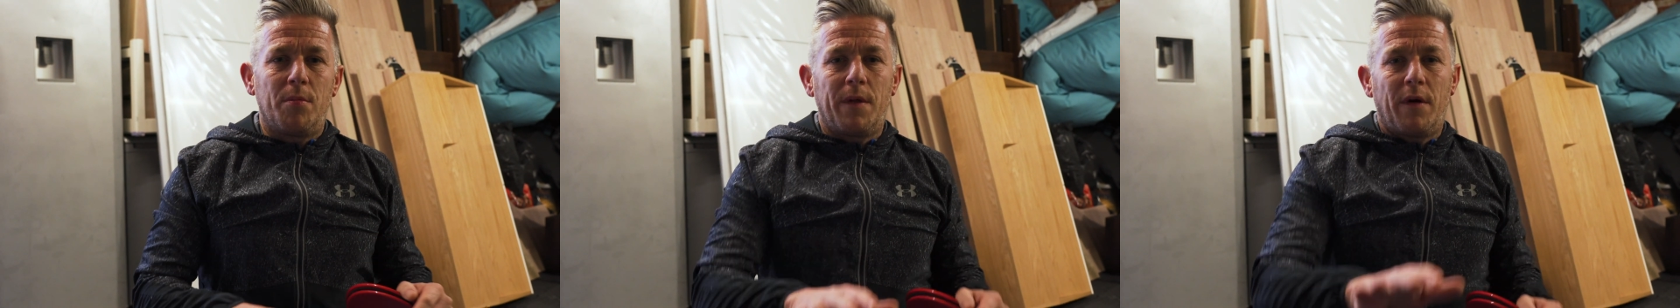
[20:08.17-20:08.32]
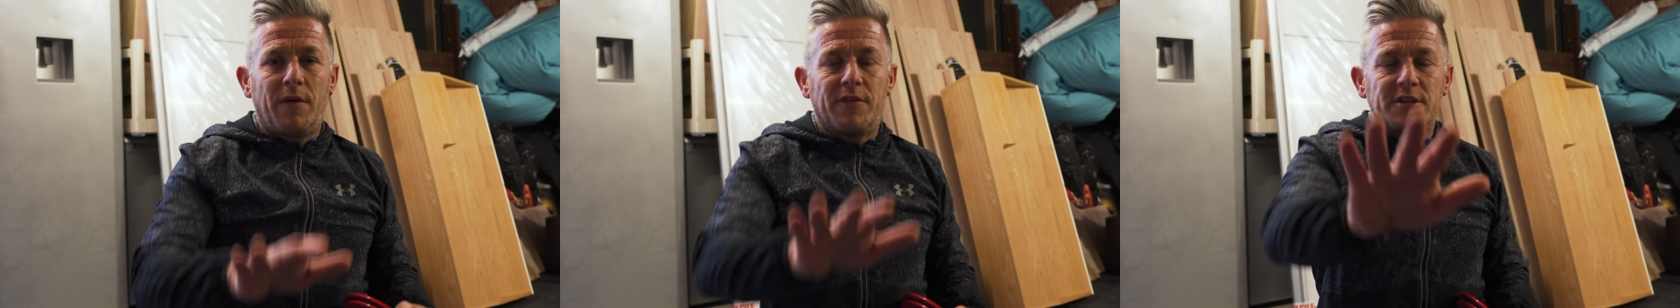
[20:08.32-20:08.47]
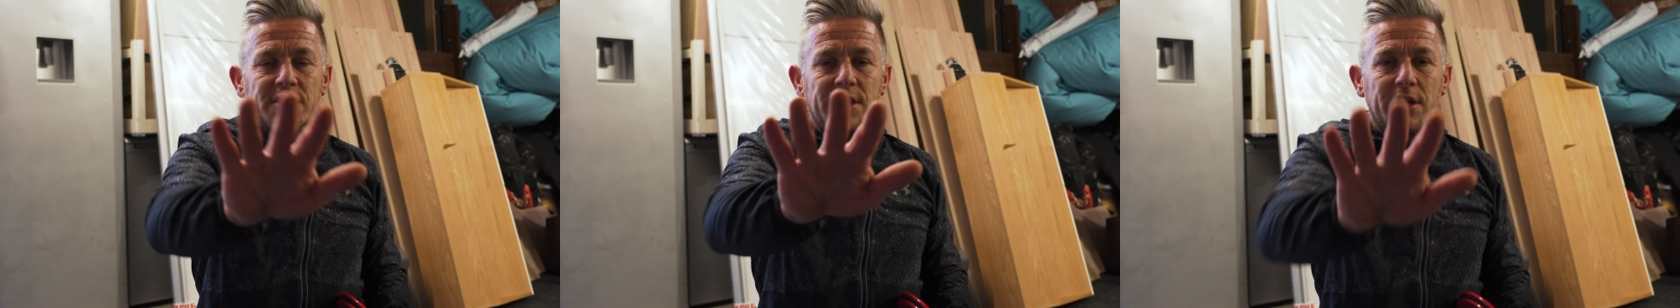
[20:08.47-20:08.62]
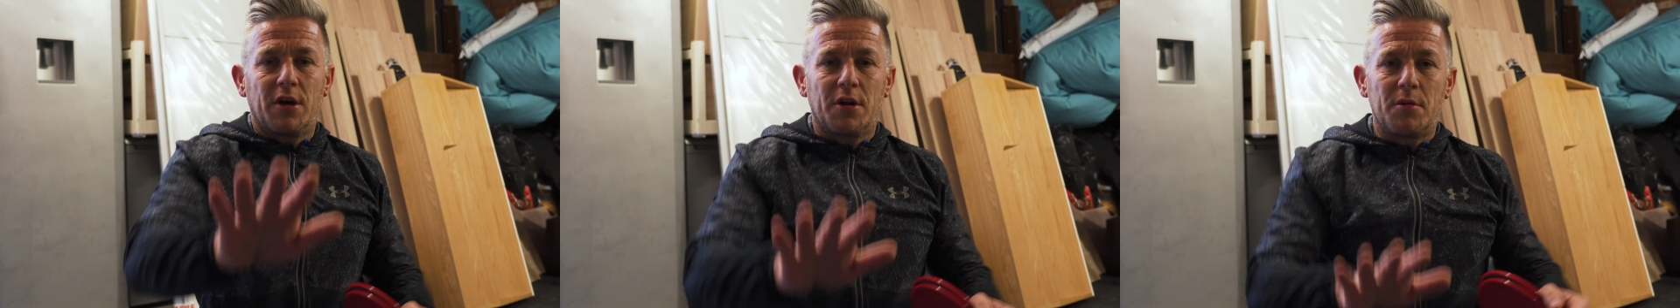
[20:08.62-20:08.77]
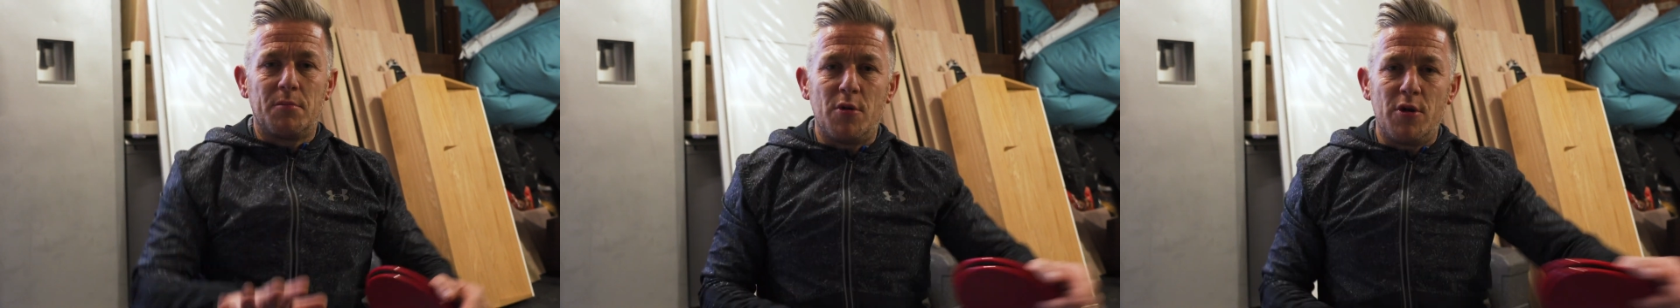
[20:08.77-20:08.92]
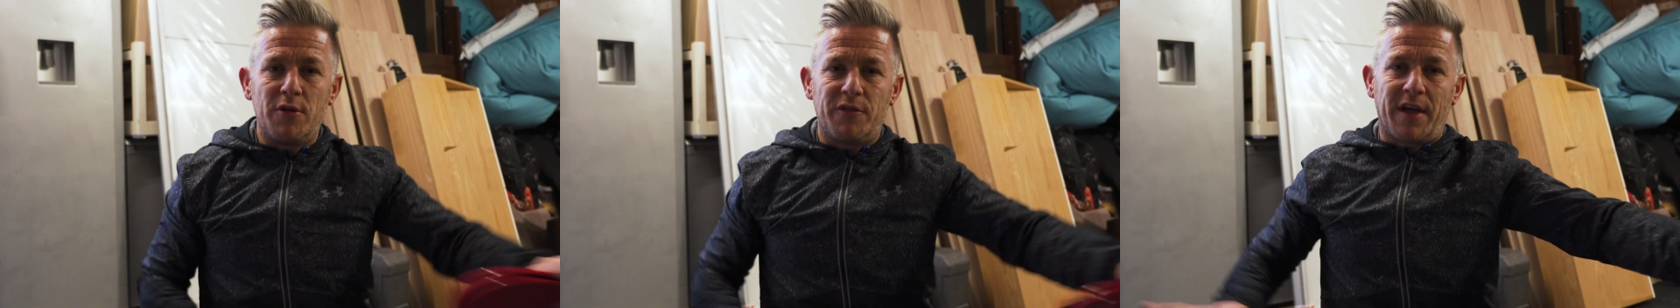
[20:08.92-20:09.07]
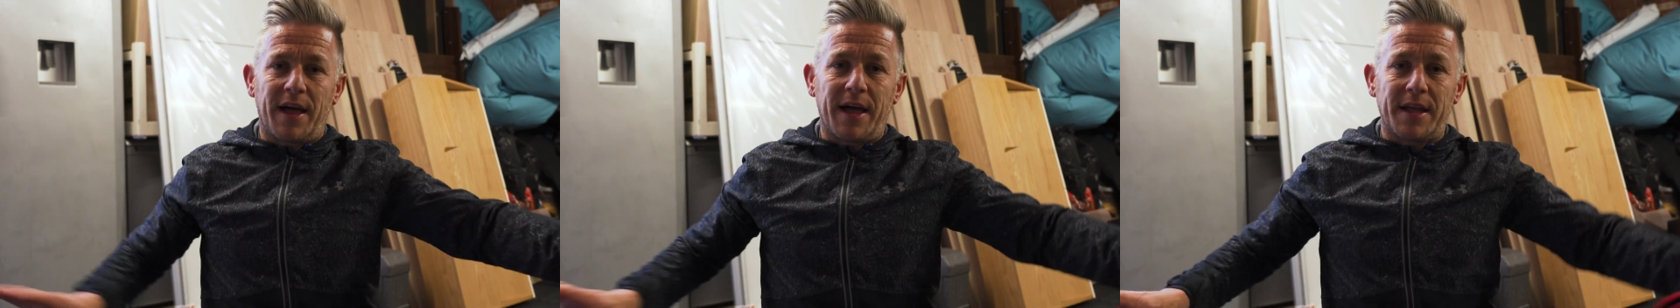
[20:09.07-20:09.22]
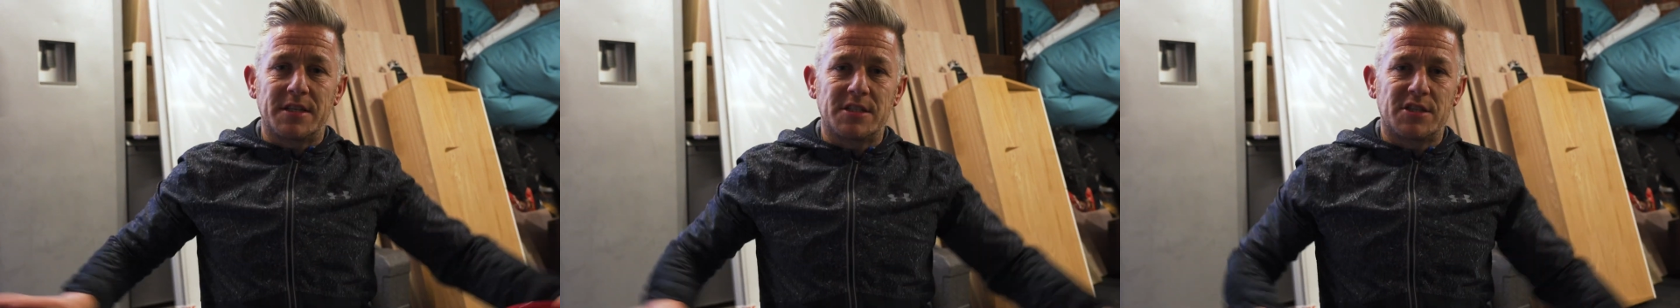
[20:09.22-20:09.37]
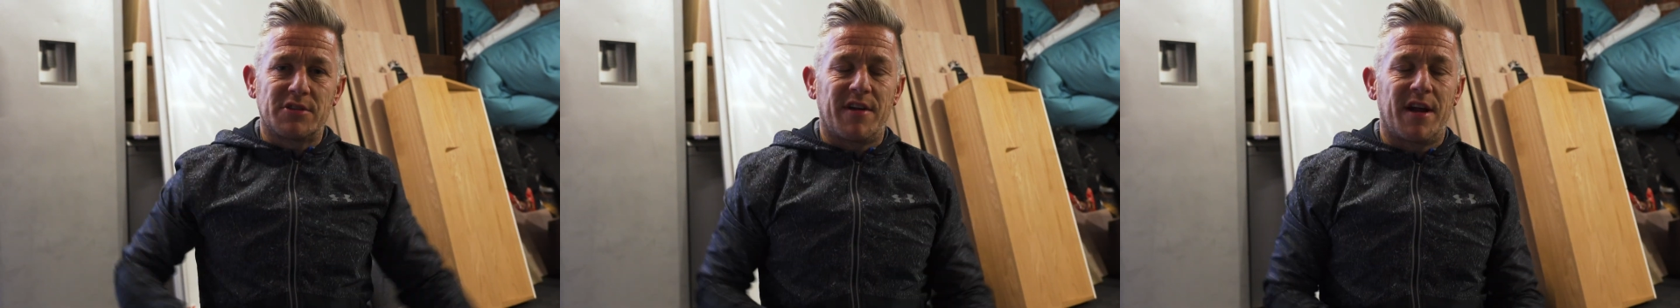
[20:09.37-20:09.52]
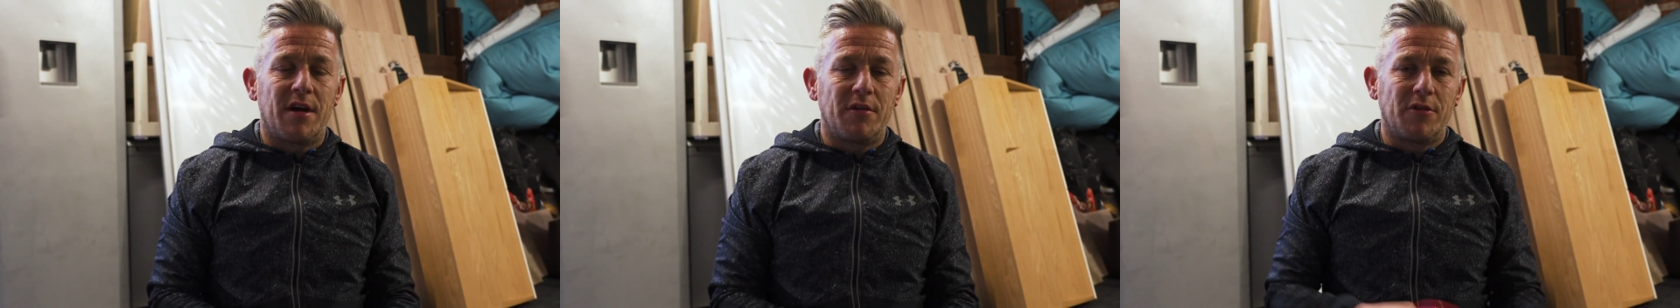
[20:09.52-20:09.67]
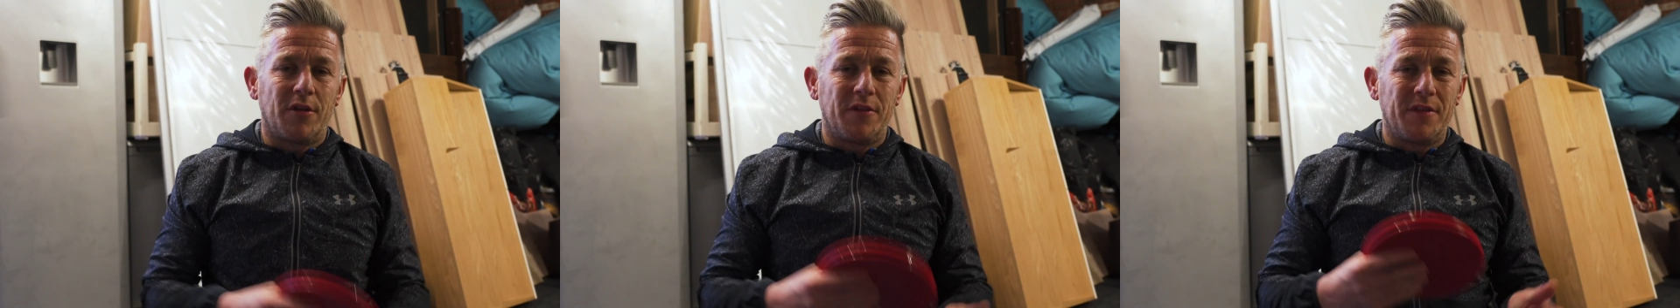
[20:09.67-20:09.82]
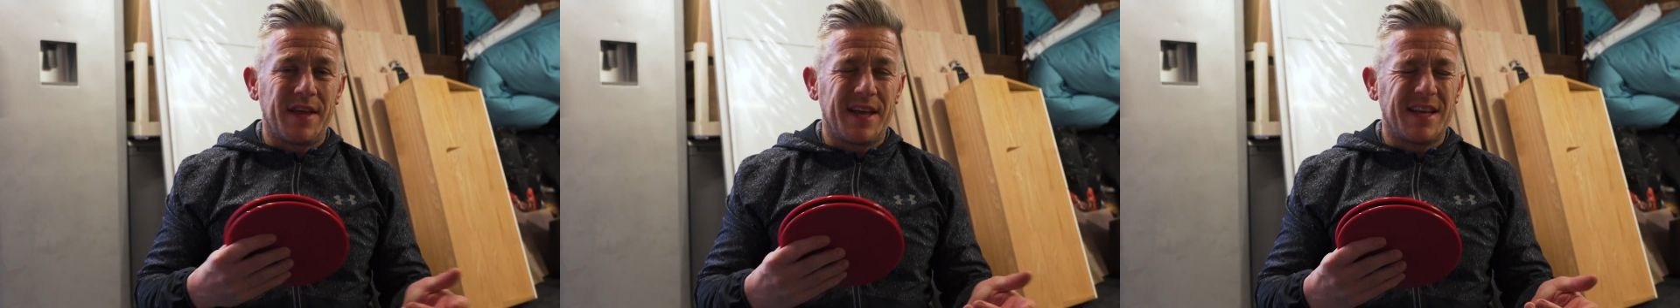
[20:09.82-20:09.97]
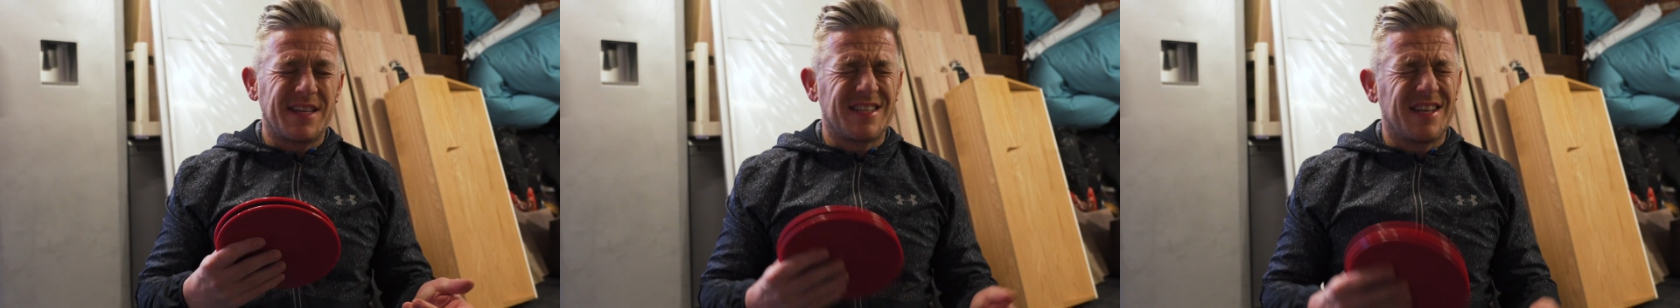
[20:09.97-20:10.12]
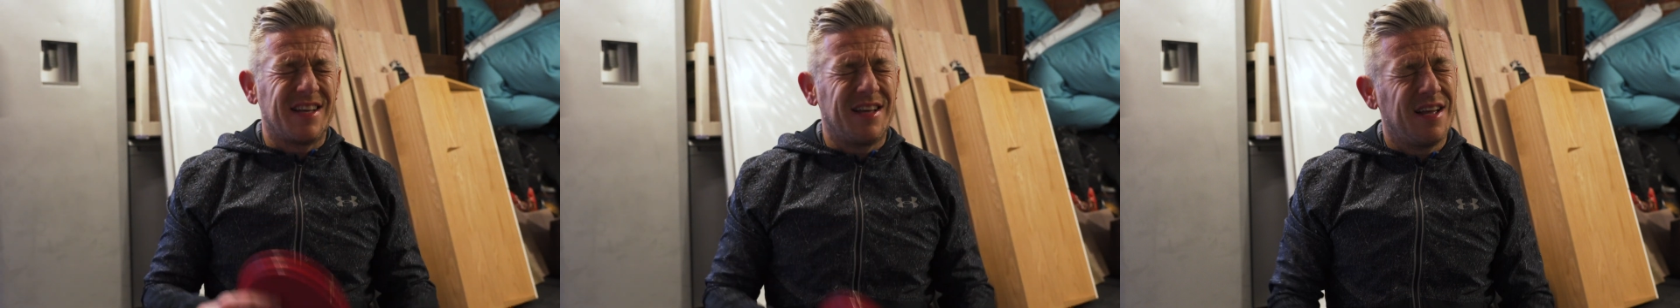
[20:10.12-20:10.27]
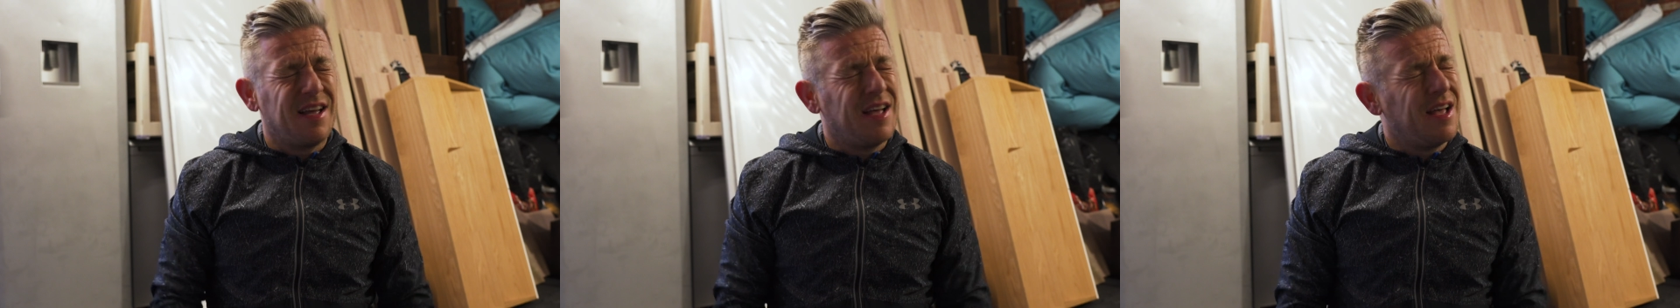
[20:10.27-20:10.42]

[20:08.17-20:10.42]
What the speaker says: but obviously you've got to move the hands around on this.